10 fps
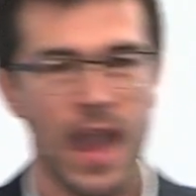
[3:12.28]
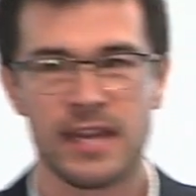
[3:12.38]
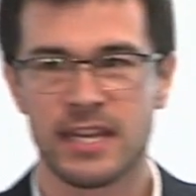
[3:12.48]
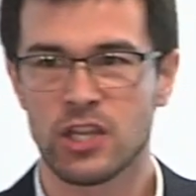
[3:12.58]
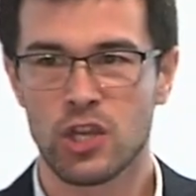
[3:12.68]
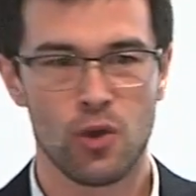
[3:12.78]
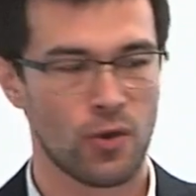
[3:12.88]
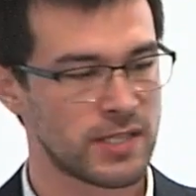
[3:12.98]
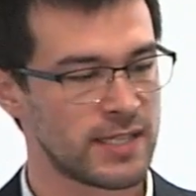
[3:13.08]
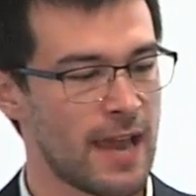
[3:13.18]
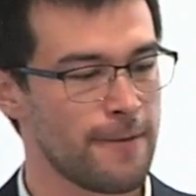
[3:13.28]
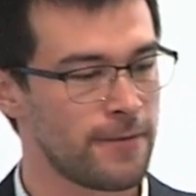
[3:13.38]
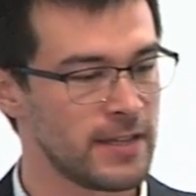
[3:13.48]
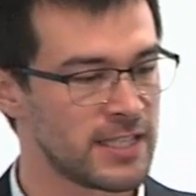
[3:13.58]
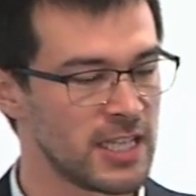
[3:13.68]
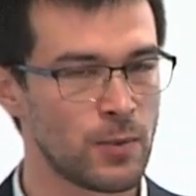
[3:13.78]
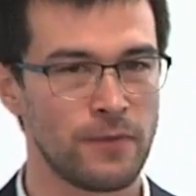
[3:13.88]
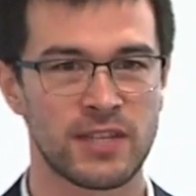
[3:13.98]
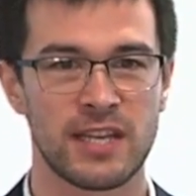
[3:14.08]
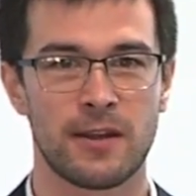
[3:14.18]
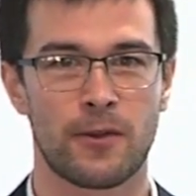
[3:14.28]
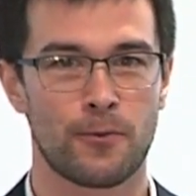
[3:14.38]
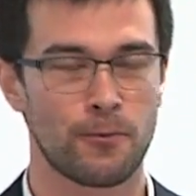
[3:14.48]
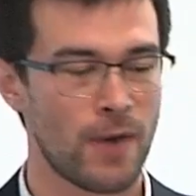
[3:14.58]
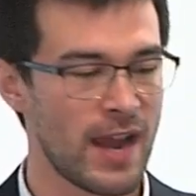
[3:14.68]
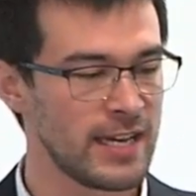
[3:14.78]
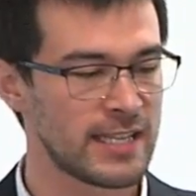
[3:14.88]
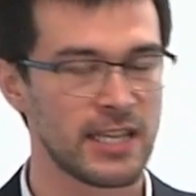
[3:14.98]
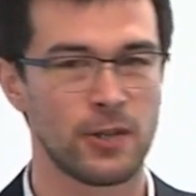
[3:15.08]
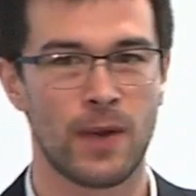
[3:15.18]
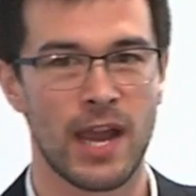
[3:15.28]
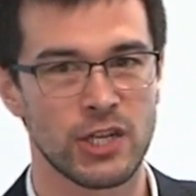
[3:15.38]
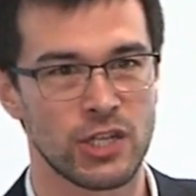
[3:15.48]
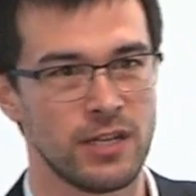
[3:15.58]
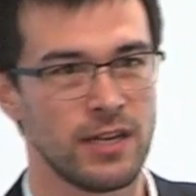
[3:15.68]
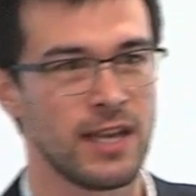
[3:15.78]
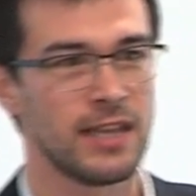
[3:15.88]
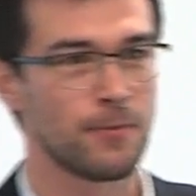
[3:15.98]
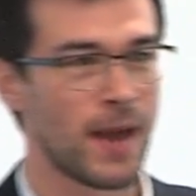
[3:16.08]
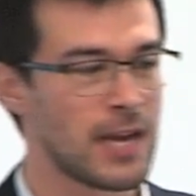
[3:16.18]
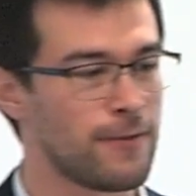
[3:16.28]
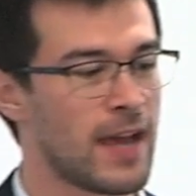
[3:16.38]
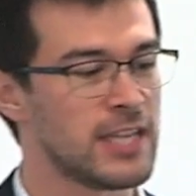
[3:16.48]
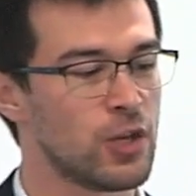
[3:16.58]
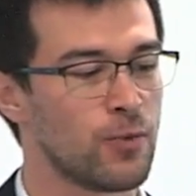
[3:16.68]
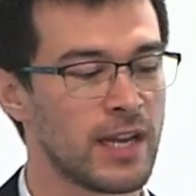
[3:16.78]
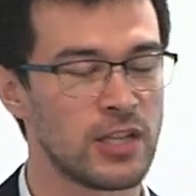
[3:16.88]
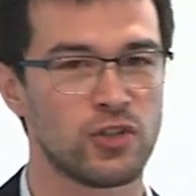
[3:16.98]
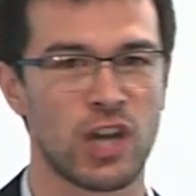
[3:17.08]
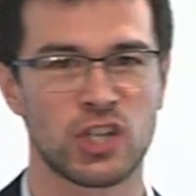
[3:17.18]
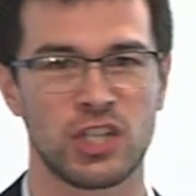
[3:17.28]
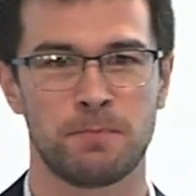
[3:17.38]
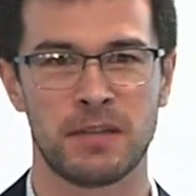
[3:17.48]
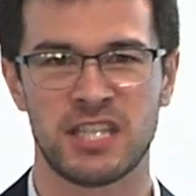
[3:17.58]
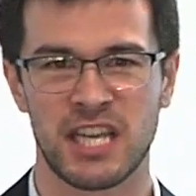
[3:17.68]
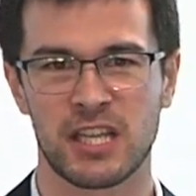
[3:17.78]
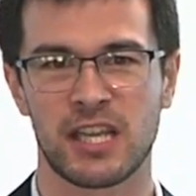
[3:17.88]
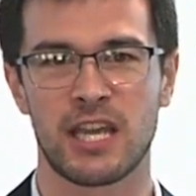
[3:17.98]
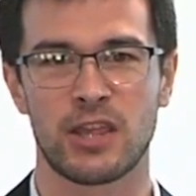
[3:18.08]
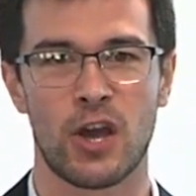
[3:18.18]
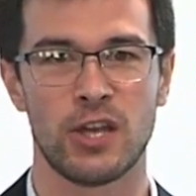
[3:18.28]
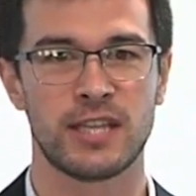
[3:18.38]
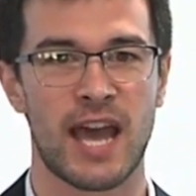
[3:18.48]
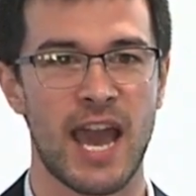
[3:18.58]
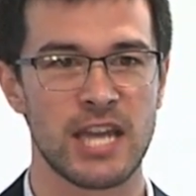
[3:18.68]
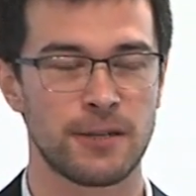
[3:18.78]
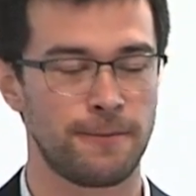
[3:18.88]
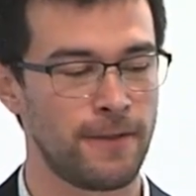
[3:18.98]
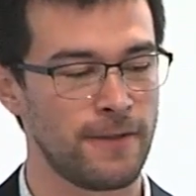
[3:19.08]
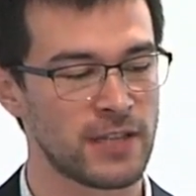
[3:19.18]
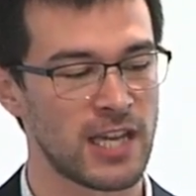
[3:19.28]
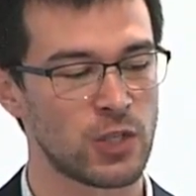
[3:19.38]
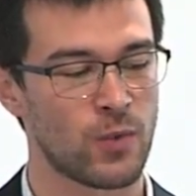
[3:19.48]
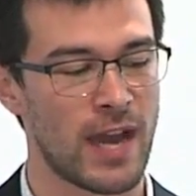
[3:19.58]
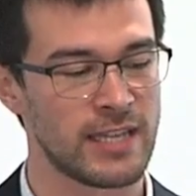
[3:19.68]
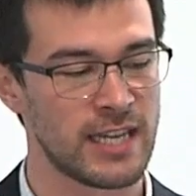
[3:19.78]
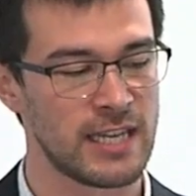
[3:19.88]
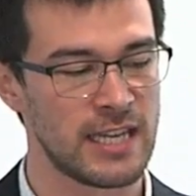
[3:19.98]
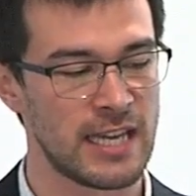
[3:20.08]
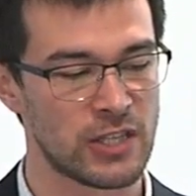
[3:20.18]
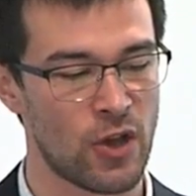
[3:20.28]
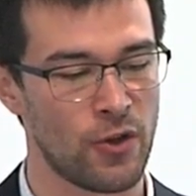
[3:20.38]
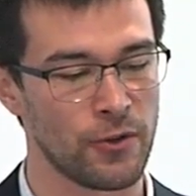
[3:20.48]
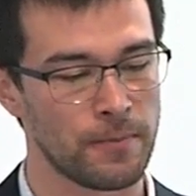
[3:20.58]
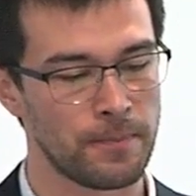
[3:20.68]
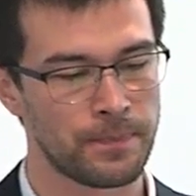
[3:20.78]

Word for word: And in New York State, for instance, we've seen a great acceleration in the rate of ACL reconstructions, particularly in those aged 15 to 18 years old.